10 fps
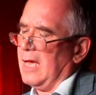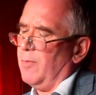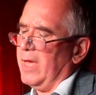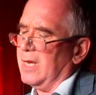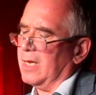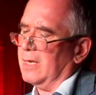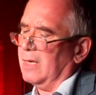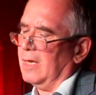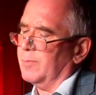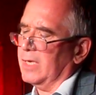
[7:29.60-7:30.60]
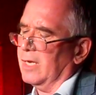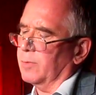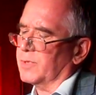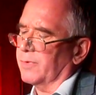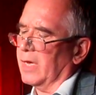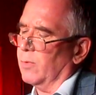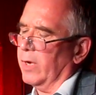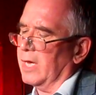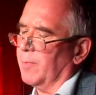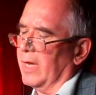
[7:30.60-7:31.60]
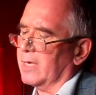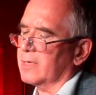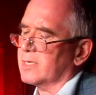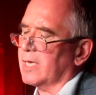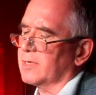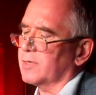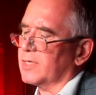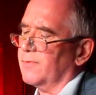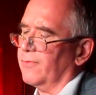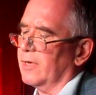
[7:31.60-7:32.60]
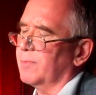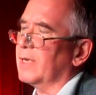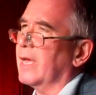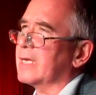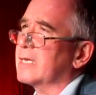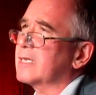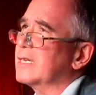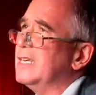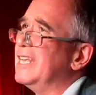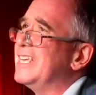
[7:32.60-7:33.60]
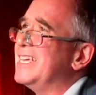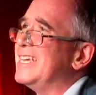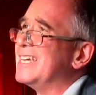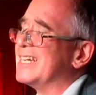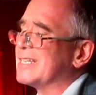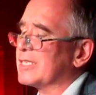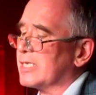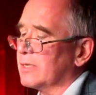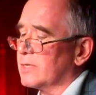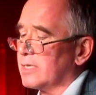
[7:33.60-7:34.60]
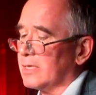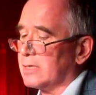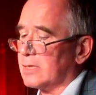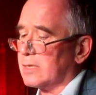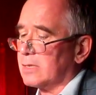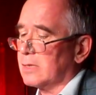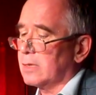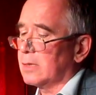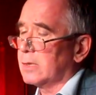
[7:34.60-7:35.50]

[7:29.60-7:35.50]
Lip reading: How many had been helped on their way by a consultancy firm like Lee and Associates?